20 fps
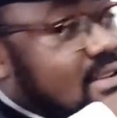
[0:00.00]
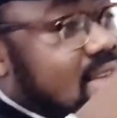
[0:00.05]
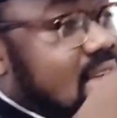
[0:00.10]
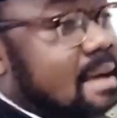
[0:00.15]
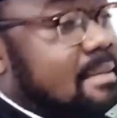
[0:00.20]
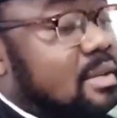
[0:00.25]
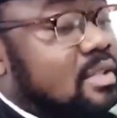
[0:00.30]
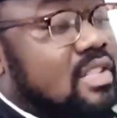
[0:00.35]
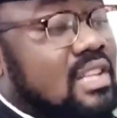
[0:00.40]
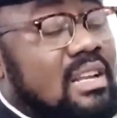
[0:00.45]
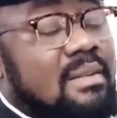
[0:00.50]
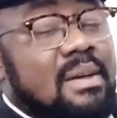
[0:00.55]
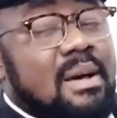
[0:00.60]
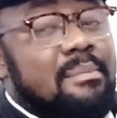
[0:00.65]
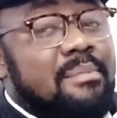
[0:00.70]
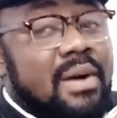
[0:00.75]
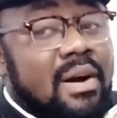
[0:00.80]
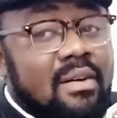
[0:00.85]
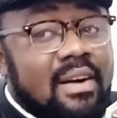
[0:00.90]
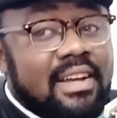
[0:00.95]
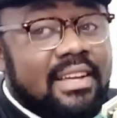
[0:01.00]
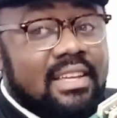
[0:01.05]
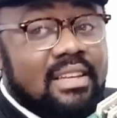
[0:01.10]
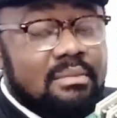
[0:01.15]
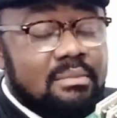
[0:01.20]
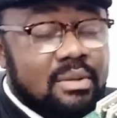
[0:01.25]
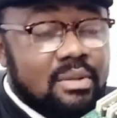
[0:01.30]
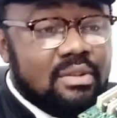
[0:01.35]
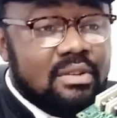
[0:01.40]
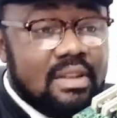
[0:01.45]
I'm not talking about power
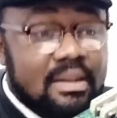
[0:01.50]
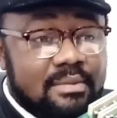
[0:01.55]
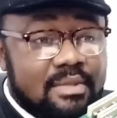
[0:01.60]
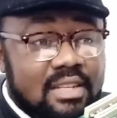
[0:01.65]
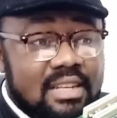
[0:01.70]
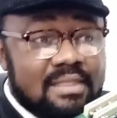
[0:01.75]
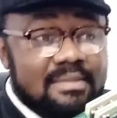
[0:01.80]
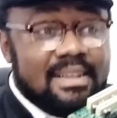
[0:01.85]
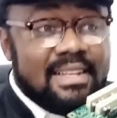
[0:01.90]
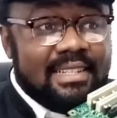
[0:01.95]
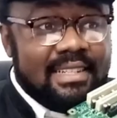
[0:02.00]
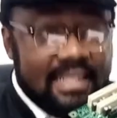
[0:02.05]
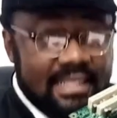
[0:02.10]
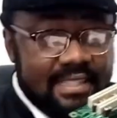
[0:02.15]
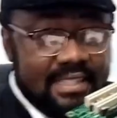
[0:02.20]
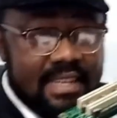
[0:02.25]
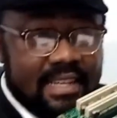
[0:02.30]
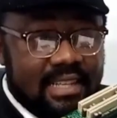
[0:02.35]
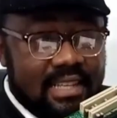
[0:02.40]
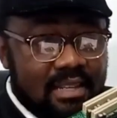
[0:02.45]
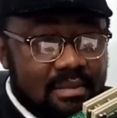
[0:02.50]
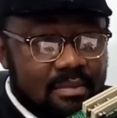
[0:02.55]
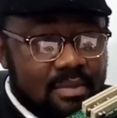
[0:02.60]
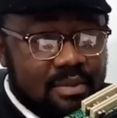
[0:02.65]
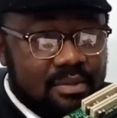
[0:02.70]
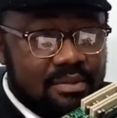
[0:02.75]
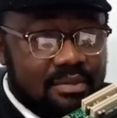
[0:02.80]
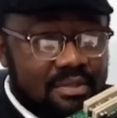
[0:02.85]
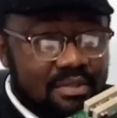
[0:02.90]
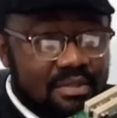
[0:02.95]
cable, I'm talking about data
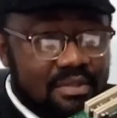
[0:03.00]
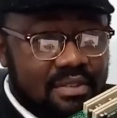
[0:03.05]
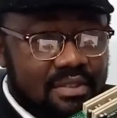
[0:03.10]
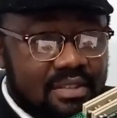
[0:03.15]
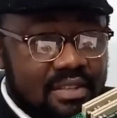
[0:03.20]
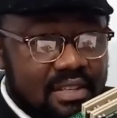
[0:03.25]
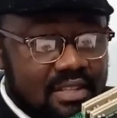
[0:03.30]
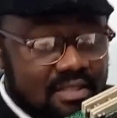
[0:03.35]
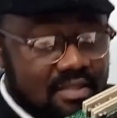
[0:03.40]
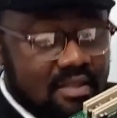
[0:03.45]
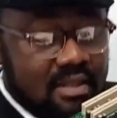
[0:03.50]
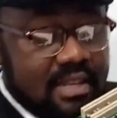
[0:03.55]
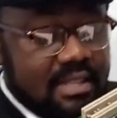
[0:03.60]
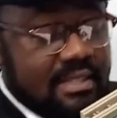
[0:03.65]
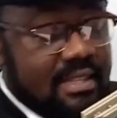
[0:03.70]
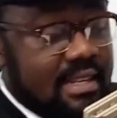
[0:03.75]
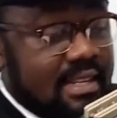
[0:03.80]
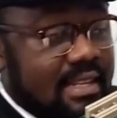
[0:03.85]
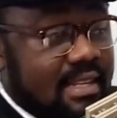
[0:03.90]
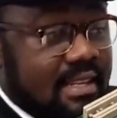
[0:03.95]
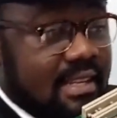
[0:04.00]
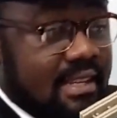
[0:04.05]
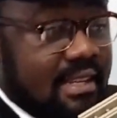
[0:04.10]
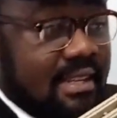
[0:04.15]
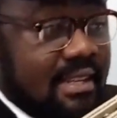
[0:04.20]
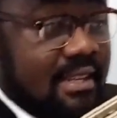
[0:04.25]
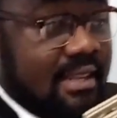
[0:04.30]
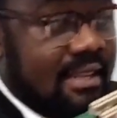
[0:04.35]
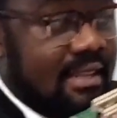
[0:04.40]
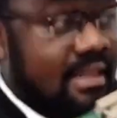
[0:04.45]
cable. It's connected
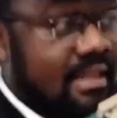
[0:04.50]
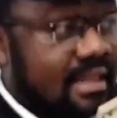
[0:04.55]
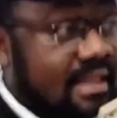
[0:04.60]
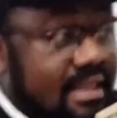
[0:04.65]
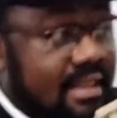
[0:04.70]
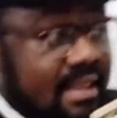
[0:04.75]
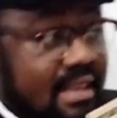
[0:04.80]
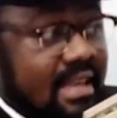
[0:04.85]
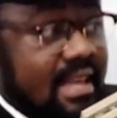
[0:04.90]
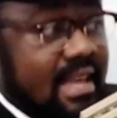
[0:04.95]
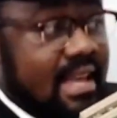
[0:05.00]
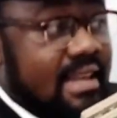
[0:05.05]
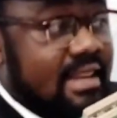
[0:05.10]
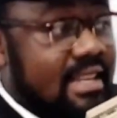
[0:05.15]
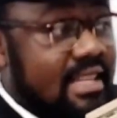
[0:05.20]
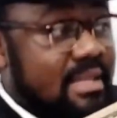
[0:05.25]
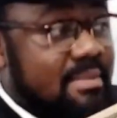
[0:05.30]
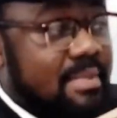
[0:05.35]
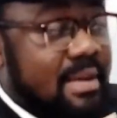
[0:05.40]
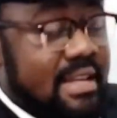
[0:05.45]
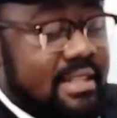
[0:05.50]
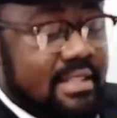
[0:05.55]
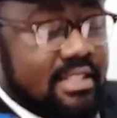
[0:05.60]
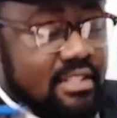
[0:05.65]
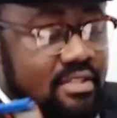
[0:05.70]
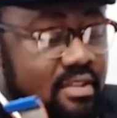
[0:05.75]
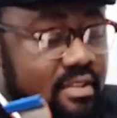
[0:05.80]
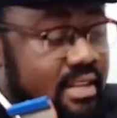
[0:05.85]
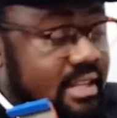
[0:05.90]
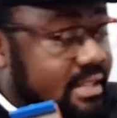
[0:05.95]
here. And this part is
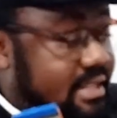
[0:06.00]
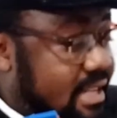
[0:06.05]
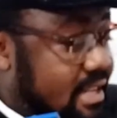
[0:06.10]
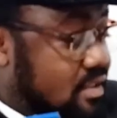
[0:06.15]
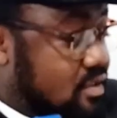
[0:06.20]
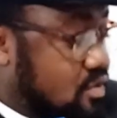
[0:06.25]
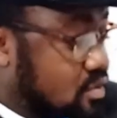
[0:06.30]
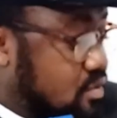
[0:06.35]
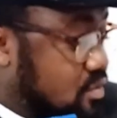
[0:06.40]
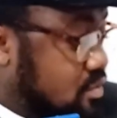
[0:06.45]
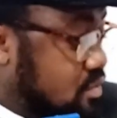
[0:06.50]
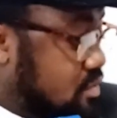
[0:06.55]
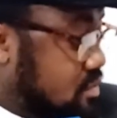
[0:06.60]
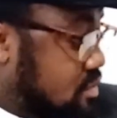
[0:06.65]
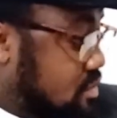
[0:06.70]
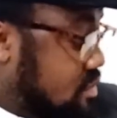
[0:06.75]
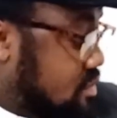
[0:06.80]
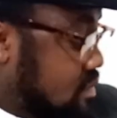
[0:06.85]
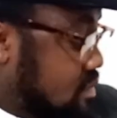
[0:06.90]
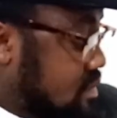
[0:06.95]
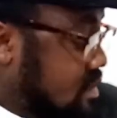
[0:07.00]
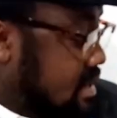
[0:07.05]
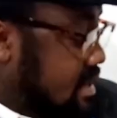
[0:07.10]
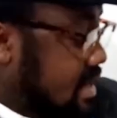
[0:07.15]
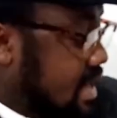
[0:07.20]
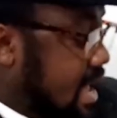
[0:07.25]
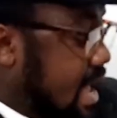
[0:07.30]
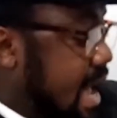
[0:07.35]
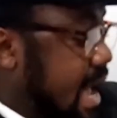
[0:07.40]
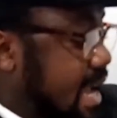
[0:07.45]
connected to
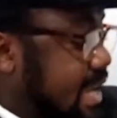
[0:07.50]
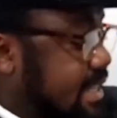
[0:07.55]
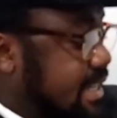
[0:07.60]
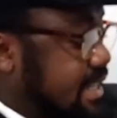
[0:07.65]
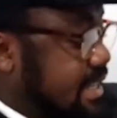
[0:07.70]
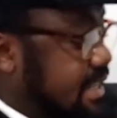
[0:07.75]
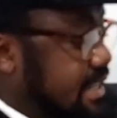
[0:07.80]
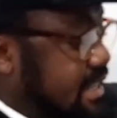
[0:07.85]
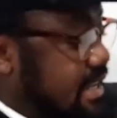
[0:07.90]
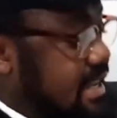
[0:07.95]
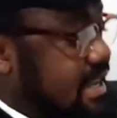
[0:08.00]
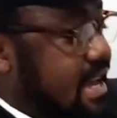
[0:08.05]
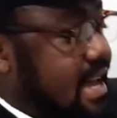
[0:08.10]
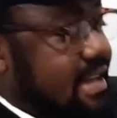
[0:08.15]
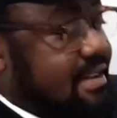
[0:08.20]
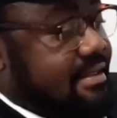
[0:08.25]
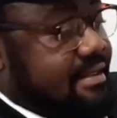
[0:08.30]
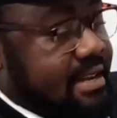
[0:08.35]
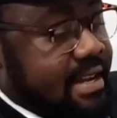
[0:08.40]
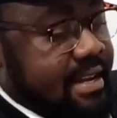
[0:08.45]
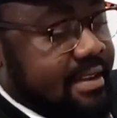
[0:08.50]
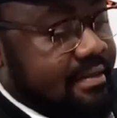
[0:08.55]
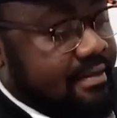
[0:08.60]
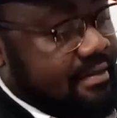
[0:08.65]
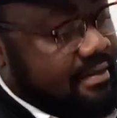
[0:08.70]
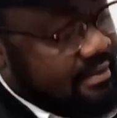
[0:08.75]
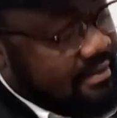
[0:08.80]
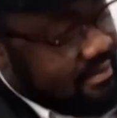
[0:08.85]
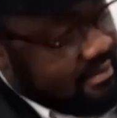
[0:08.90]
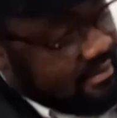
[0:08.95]
the IDE hard drive.